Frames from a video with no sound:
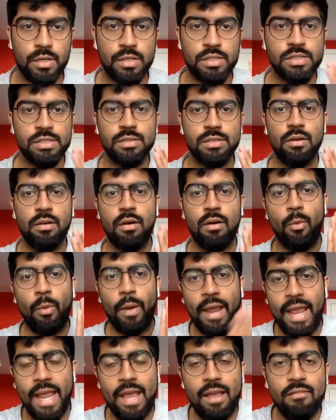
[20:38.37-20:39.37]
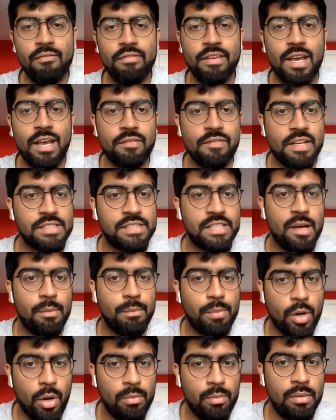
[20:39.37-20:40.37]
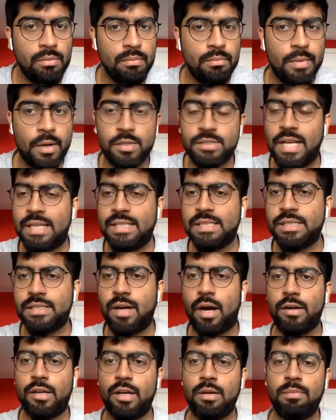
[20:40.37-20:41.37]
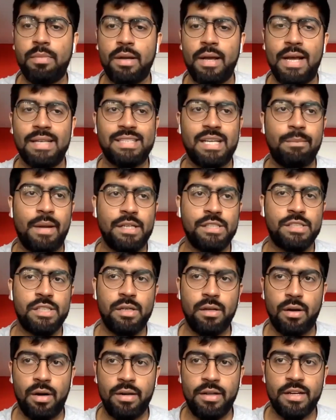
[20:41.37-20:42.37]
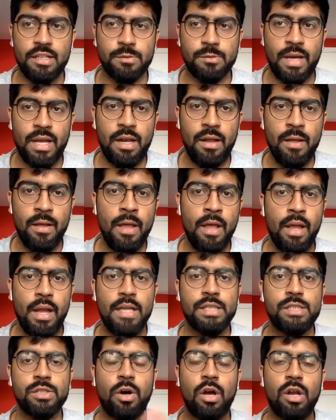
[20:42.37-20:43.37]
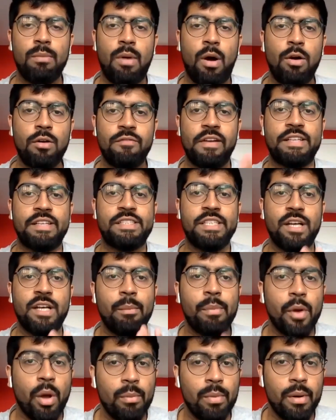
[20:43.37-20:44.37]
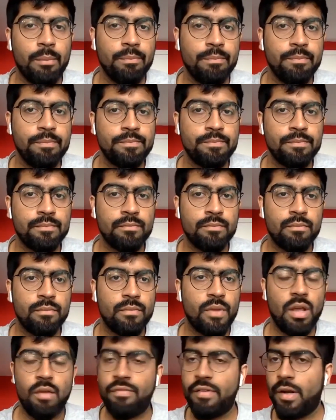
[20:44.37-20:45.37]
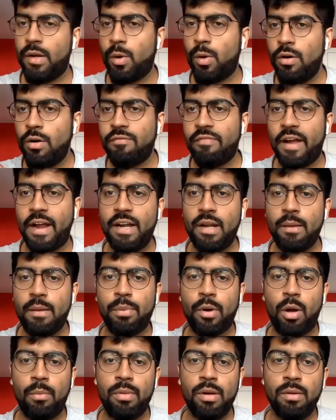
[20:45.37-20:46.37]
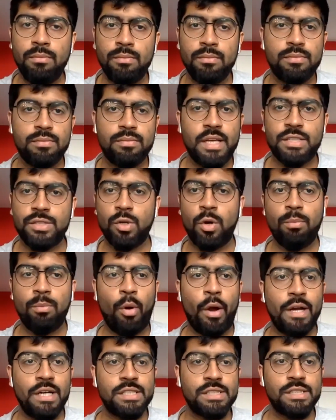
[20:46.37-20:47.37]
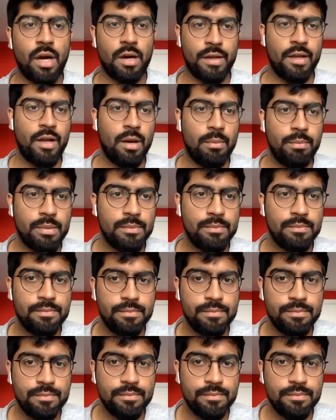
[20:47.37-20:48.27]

because we are fixing a problem, because as a startup, as I mentioned earlier as well, it's all about fixing a problem. If you don't find a problem, there's no point starting up,